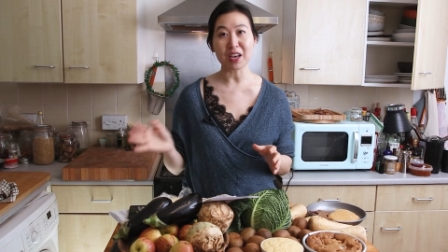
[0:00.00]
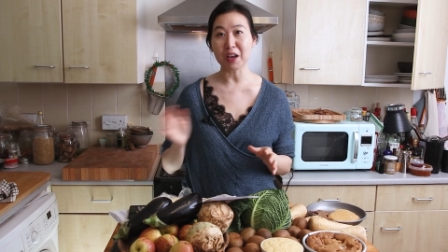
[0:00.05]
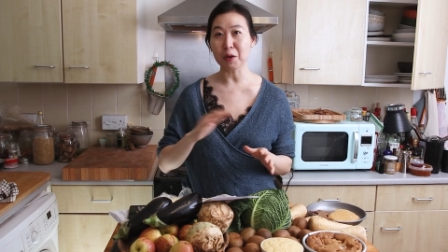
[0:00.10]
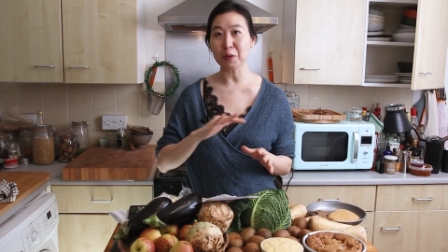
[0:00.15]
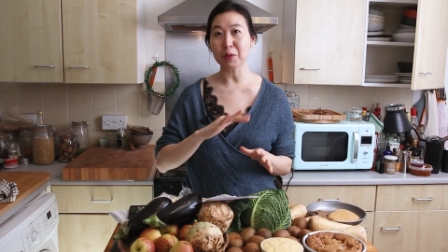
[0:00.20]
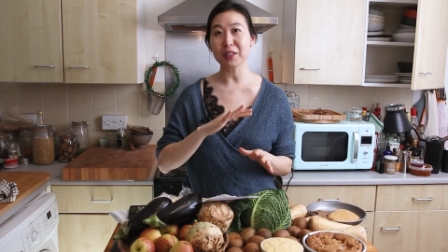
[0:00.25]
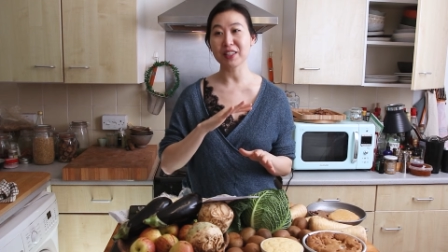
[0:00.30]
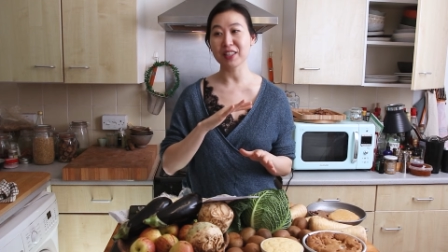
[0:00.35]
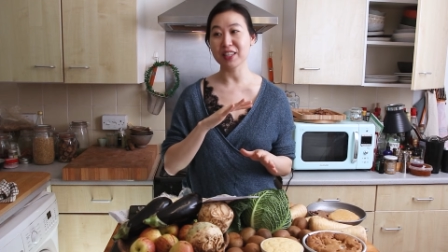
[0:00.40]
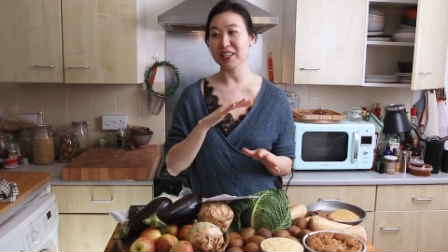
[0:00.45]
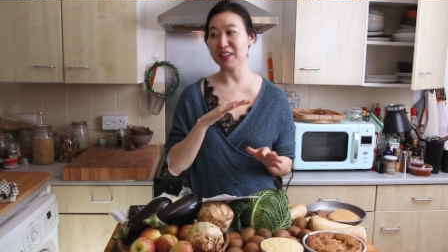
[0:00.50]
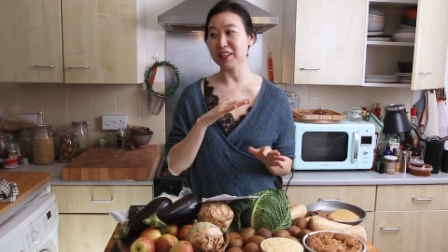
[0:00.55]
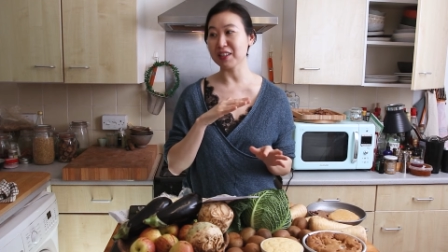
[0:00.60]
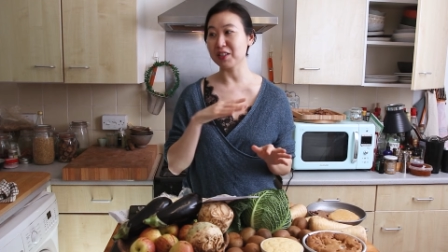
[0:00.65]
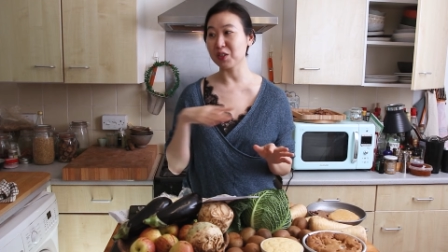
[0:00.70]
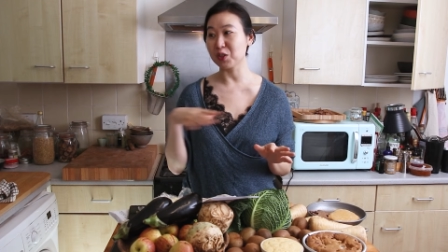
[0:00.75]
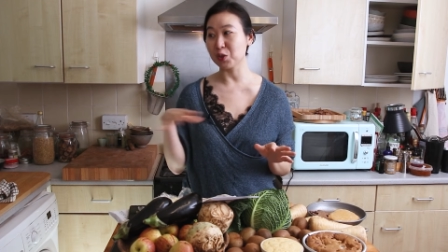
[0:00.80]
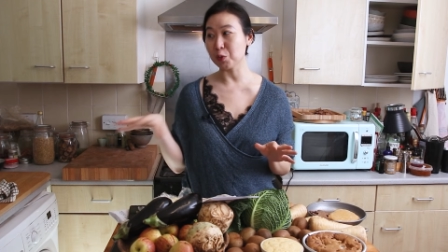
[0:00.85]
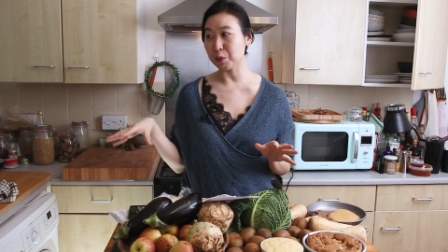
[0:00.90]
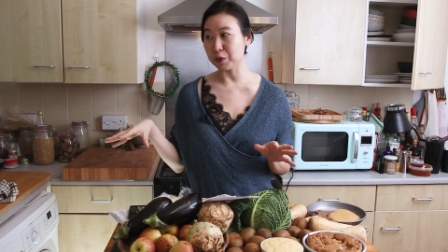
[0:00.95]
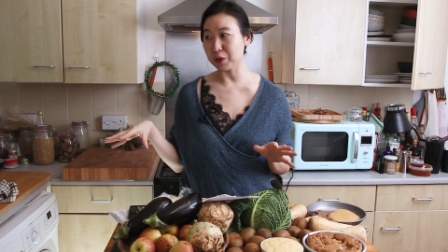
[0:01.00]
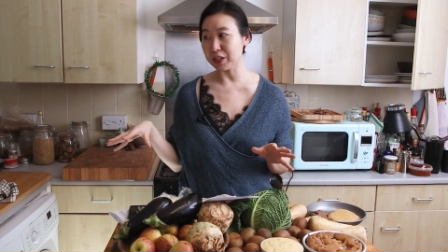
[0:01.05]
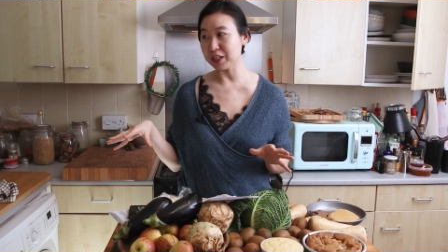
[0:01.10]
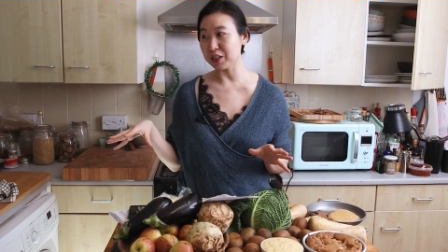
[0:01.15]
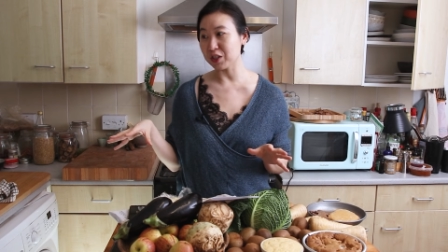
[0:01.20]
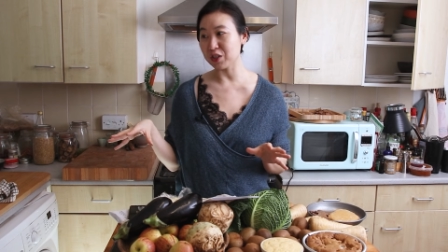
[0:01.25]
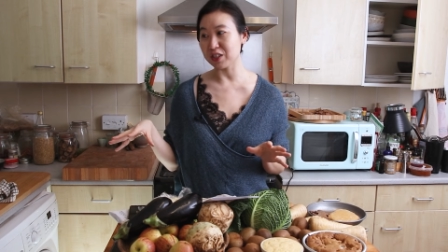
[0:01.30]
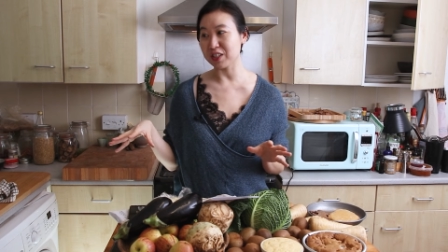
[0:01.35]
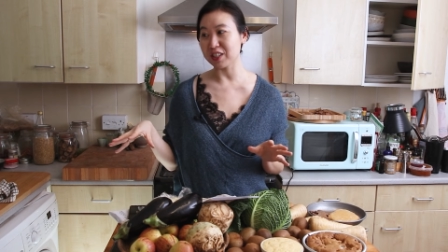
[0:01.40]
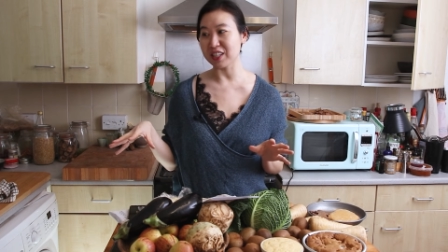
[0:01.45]
I always think it's super
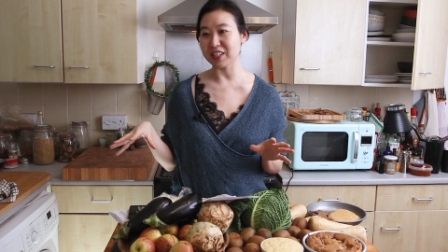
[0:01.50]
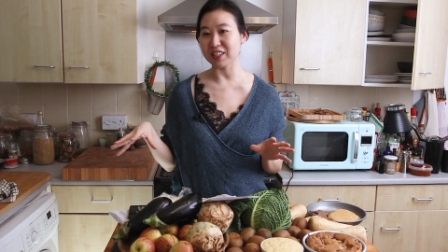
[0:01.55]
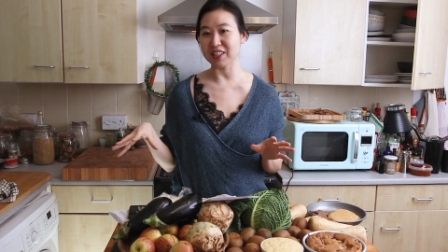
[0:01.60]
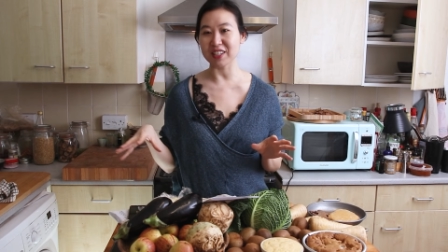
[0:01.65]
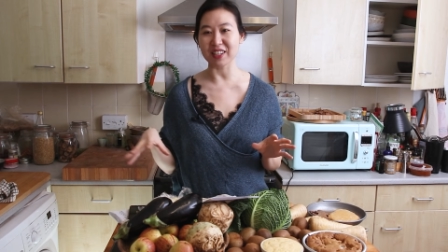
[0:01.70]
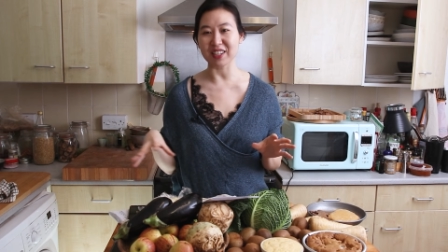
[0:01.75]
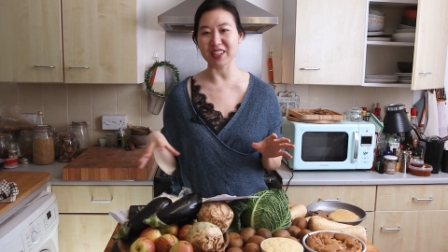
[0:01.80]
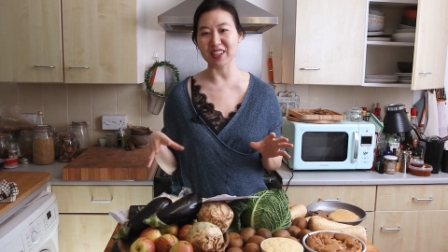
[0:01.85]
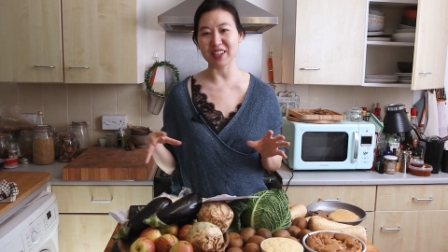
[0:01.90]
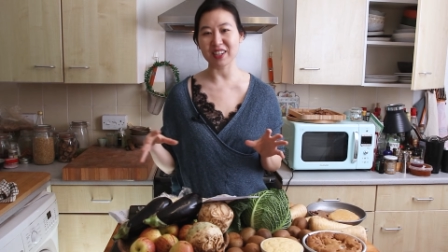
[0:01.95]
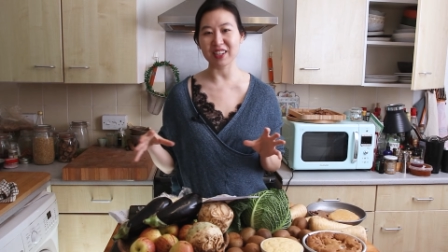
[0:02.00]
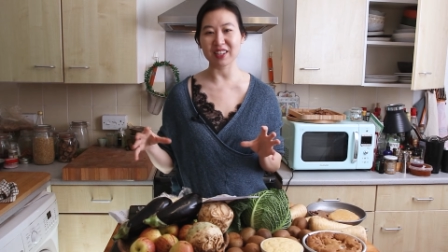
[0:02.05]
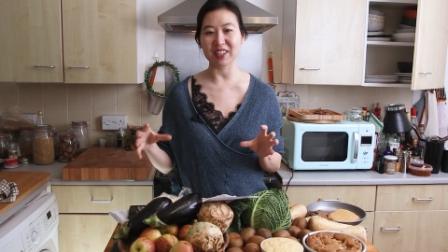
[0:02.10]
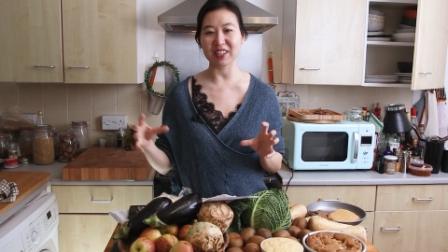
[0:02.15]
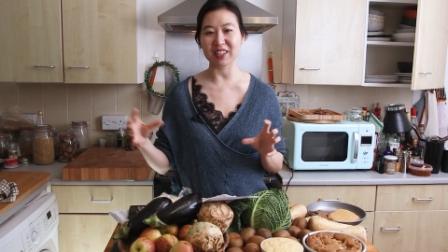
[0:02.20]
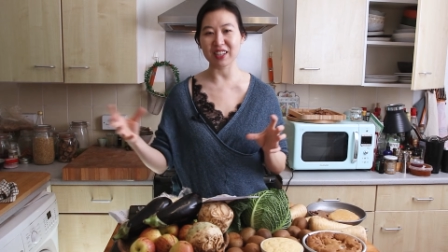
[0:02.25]
interesting to